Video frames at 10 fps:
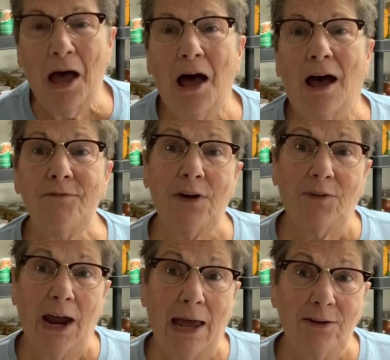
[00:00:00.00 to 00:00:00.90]
I've never
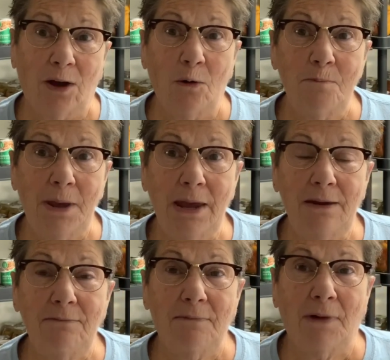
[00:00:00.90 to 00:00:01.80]
had goat
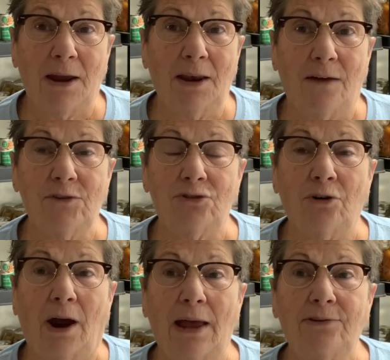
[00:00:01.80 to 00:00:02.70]
meat. I'd love to
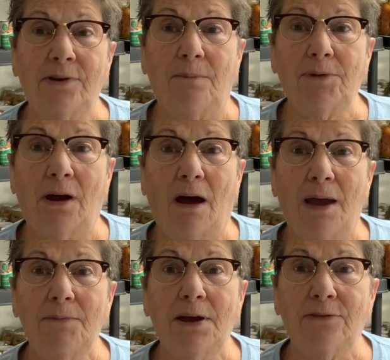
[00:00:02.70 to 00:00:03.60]
try it
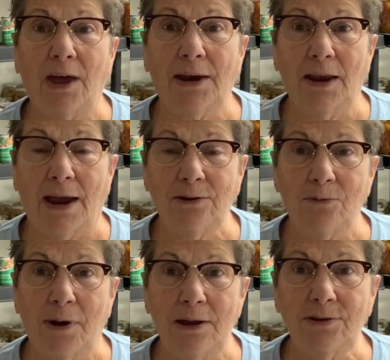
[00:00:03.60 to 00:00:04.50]
sometime because I'd like to
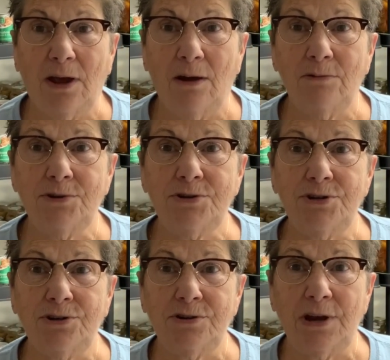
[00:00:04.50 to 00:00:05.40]
raise goats
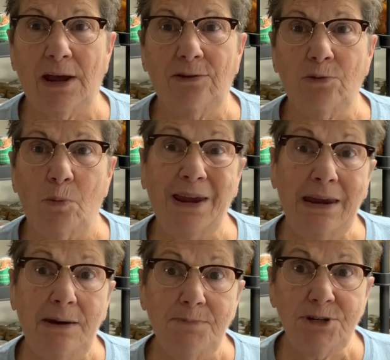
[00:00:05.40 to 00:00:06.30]
just as
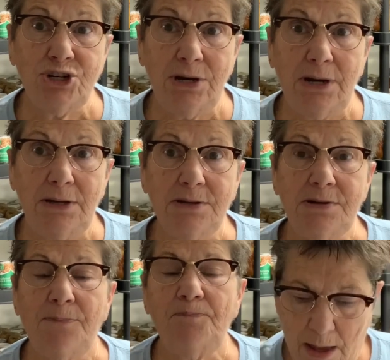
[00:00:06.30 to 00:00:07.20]
weed machines.
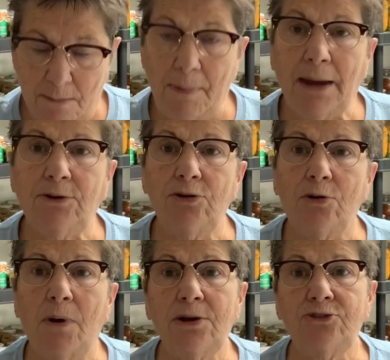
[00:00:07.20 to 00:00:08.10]
Back to the
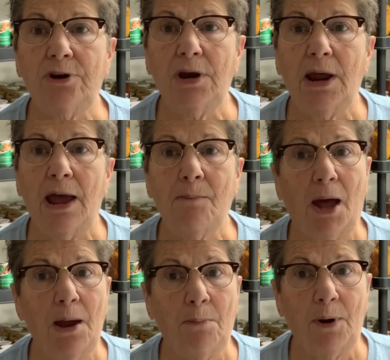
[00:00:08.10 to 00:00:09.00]
question, am
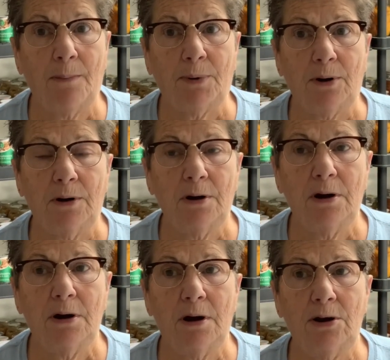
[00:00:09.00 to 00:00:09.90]
I a prepper?
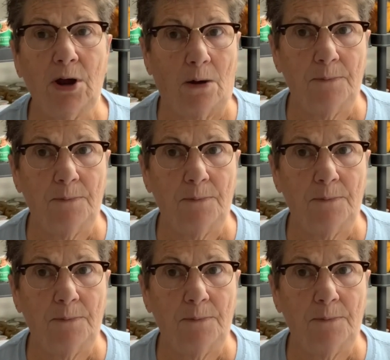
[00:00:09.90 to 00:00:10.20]
No